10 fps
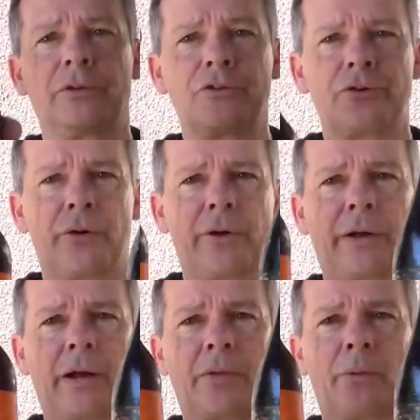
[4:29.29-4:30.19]
to
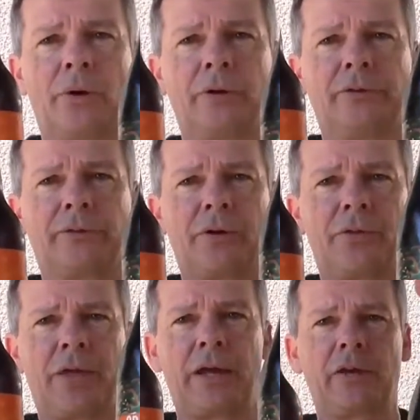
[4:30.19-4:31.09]
trying otherwise, so
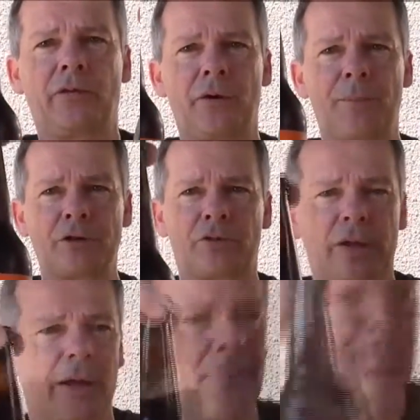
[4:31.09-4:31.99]
thank you very much for
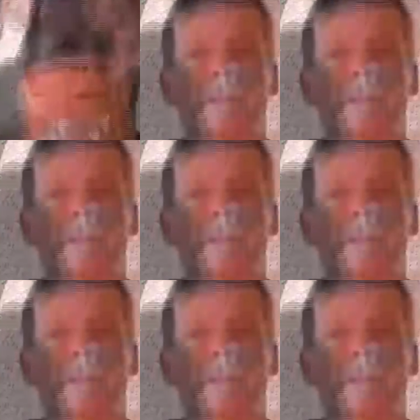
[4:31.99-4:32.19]
that.